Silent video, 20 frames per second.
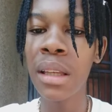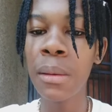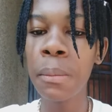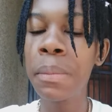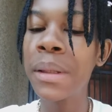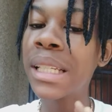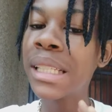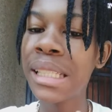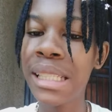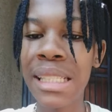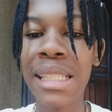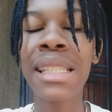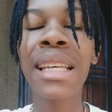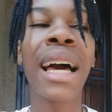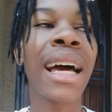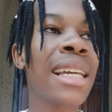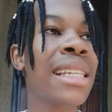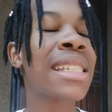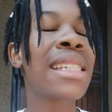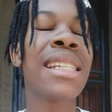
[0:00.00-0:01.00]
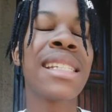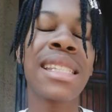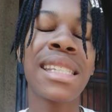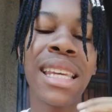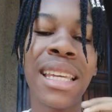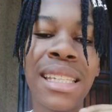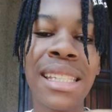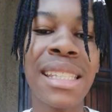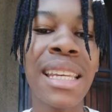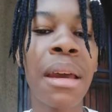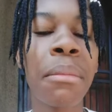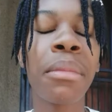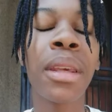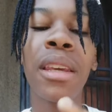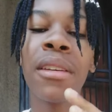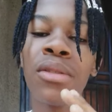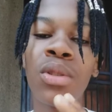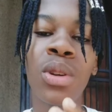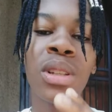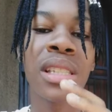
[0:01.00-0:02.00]
Please, guys, it takes time.
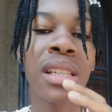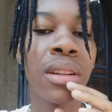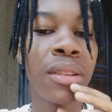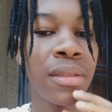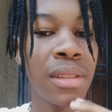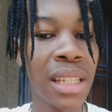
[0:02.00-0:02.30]
Give yourself